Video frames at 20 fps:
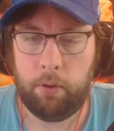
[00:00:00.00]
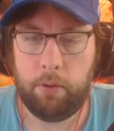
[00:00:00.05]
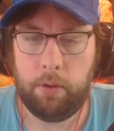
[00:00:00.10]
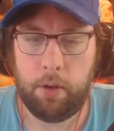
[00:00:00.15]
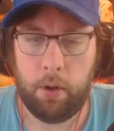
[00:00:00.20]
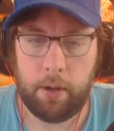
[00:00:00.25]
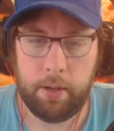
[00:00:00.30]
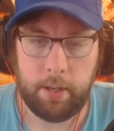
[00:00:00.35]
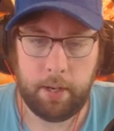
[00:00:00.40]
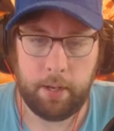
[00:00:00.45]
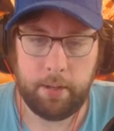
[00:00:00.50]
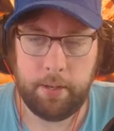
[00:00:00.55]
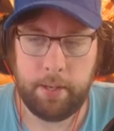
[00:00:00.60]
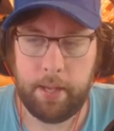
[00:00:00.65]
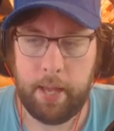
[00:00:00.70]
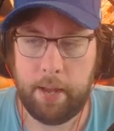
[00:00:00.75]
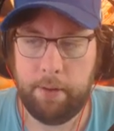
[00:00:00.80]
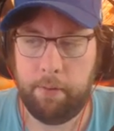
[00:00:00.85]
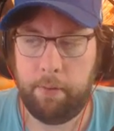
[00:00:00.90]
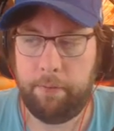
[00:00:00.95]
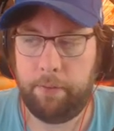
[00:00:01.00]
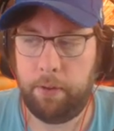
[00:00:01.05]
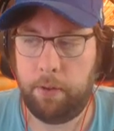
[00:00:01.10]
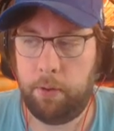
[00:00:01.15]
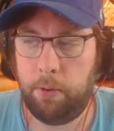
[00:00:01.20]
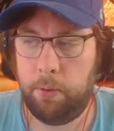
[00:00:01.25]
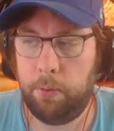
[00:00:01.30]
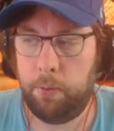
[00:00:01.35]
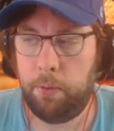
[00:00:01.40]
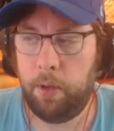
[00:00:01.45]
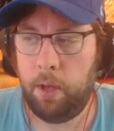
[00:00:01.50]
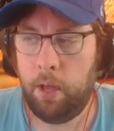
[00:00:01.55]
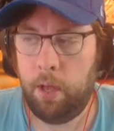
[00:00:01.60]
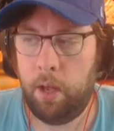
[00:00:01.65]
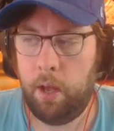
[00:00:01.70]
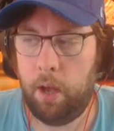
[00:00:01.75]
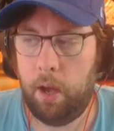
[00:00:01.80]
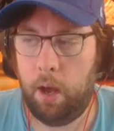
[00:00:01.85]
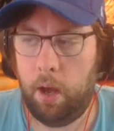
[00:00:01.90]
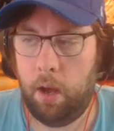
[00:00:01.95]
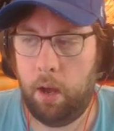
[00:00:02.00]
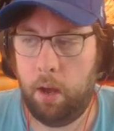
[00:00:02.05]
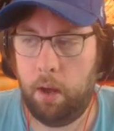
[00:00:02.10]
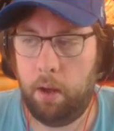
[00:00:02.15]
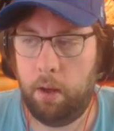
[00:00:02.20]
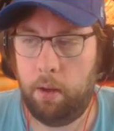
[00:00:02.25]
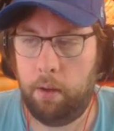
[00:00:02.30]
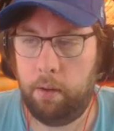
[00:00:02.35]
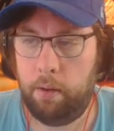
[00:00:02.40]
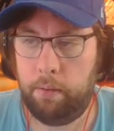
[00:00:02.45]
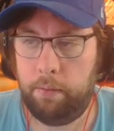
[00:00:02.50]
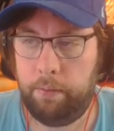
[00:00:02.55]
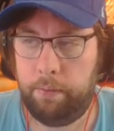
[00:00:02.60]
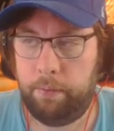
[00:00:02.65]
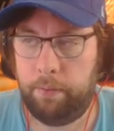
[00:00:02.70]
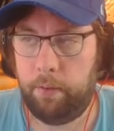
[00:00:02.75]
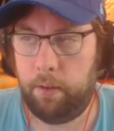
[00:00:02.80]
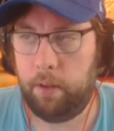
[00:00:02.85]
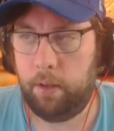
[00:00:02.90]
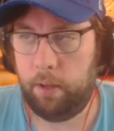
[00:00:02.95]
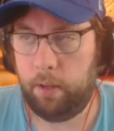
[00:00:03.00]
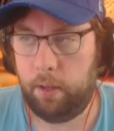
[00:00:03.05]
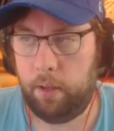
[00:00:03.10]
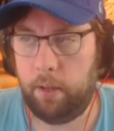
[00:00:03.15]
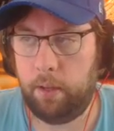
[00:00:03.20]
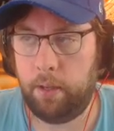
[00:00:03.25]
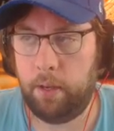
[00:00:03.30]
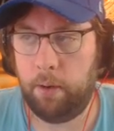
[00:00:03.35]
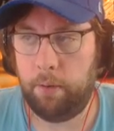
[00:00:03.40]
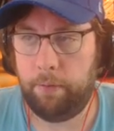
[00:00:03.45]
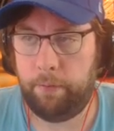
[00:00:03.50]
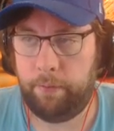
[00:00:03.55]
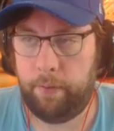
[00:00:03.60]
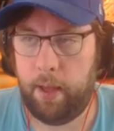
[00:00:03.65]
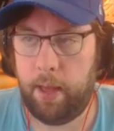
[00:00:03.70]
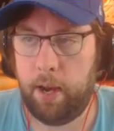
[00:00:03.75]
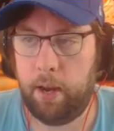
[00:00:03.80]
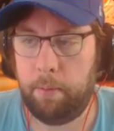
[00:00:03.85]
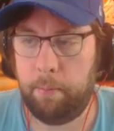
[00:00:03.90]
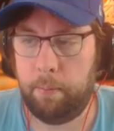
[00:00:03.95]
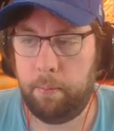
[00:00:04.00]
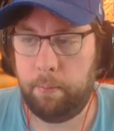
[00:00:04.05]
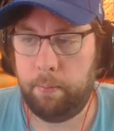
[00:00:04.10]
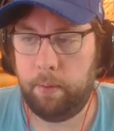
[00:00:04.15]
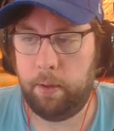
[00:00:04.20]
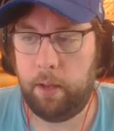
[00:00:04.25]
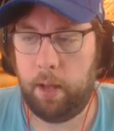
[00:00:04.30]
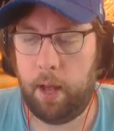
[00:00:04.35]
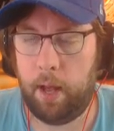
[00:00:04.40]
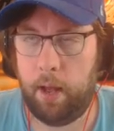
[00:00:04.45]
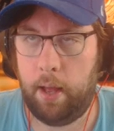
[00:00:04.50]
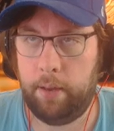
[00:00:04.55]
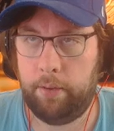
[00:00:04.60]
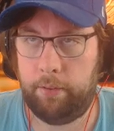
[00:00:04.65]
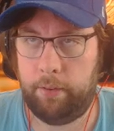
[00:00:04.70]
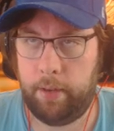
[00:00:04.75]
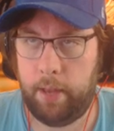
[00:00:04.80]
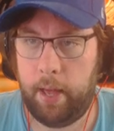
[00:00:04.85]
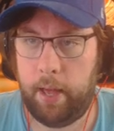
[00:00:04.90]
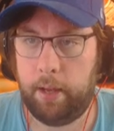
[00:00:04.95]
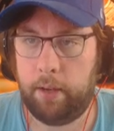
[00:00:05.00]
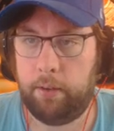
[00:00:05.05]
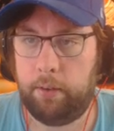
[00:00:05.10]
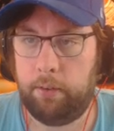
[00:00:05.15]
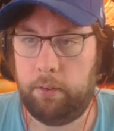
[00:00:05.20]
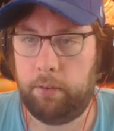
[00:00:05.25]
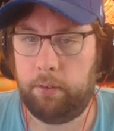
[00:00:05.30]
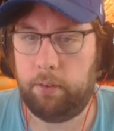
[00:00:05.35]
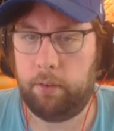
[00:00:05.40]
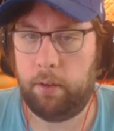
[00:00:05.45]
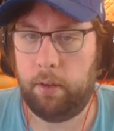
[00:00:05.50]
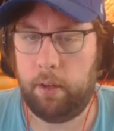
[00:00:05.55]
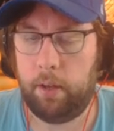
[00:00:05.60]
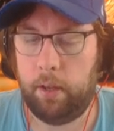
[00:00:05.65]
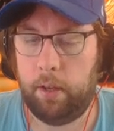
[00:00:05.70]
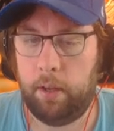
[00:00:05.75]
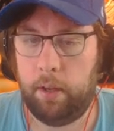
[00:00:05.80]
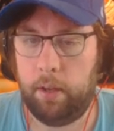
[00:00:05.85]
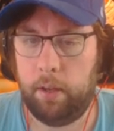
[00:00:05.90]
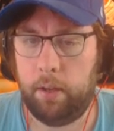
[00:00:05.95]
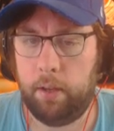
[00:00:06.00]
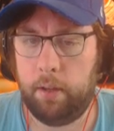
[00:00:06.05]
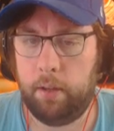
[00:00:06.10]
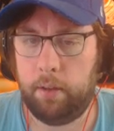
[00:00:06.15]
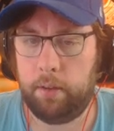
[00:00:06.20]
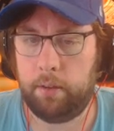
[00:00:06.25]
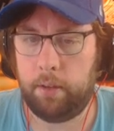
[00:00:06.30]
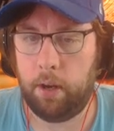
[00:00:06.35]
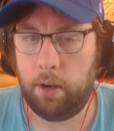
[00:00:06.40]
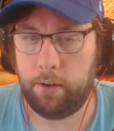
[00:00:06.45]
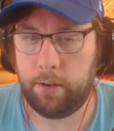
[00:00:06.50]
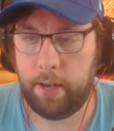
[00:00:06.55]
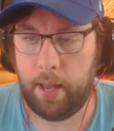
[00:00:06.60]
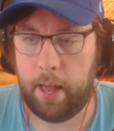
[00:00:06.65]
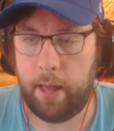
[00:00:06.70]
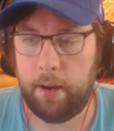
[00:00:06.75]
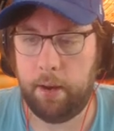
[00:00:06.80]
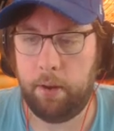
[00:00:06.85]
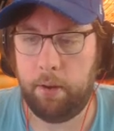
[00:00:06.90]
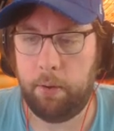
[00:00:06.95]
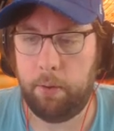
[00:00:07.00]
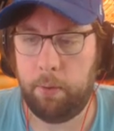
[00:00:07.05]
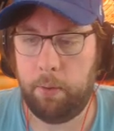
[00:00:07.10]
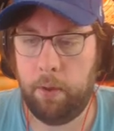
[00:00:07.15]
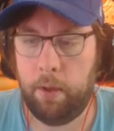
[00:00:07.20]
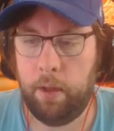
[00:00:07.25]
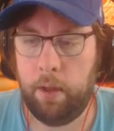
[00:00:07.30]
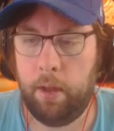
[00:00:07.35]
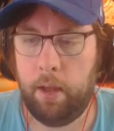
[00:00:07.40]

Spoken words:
I did a TA review of Phantom, ICX, Cardano.